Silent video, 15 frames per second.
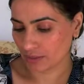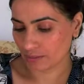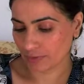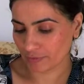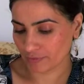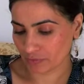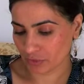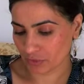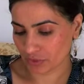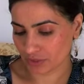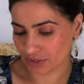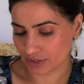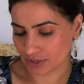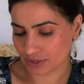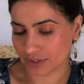before
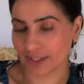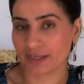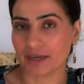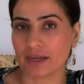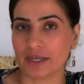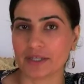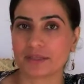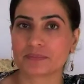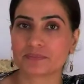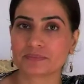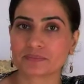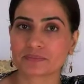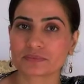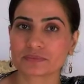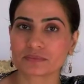the deadline.
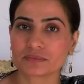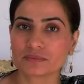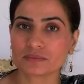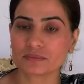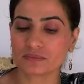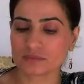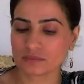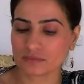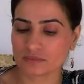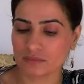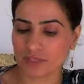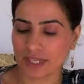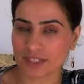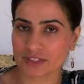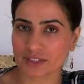
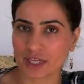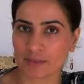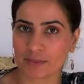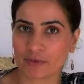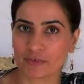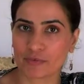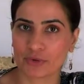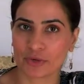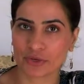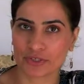Next type of